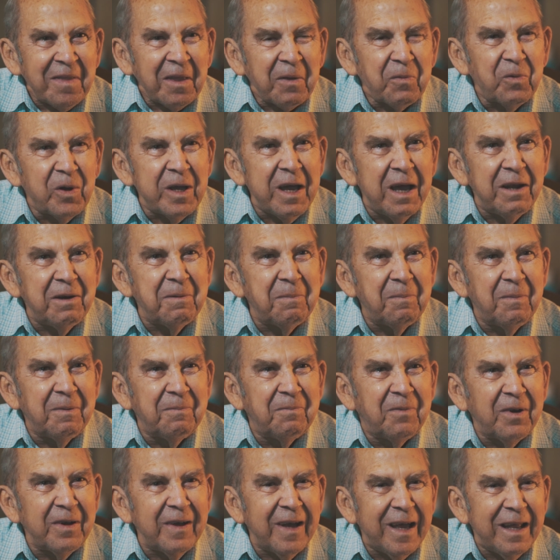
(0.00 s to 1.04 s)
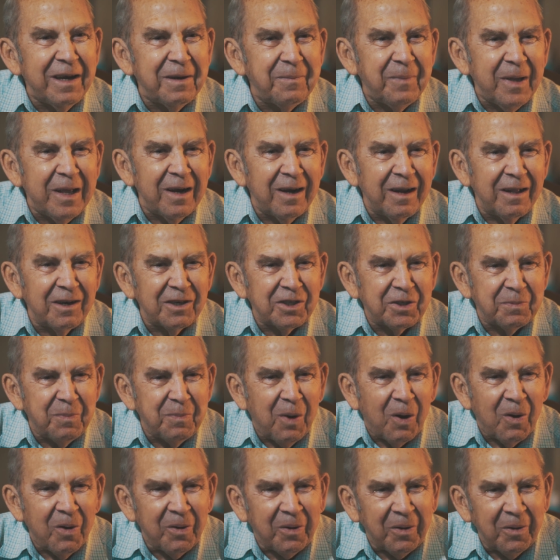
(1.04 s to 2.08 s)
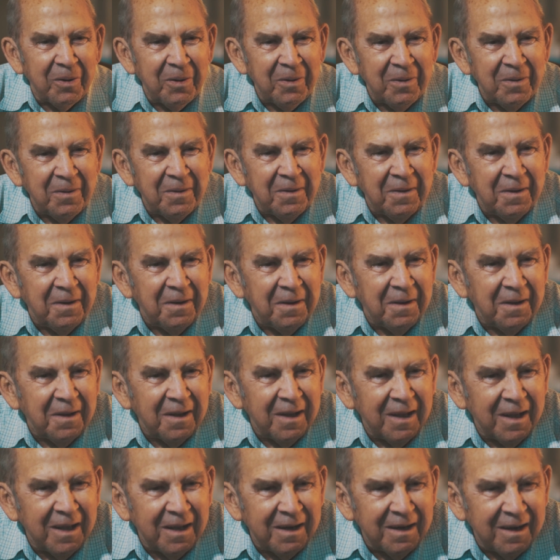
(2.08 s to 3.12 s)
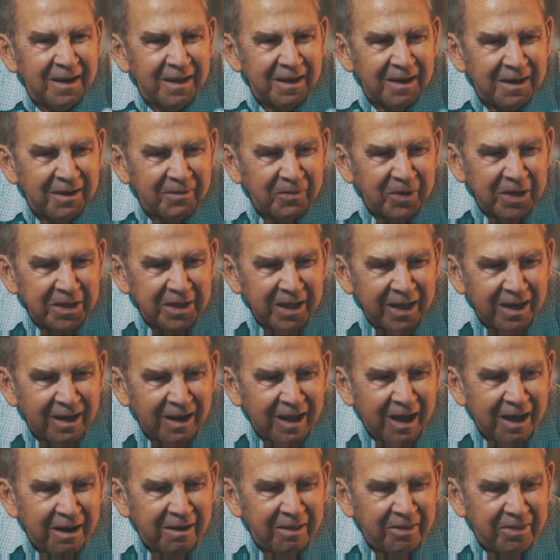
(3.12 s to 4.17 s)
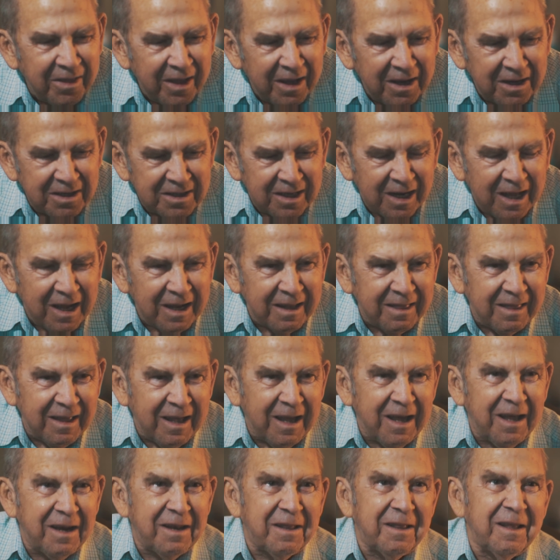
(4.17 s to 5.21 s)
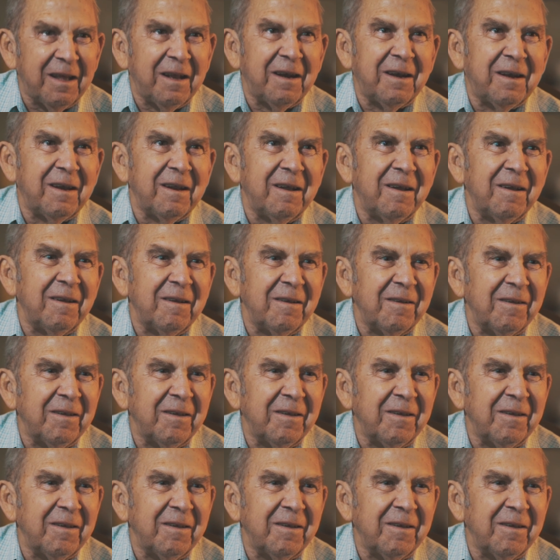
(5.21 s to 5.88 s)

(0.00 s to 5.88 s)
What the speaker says: we had to be a little smarter, and we did a lot of things like that,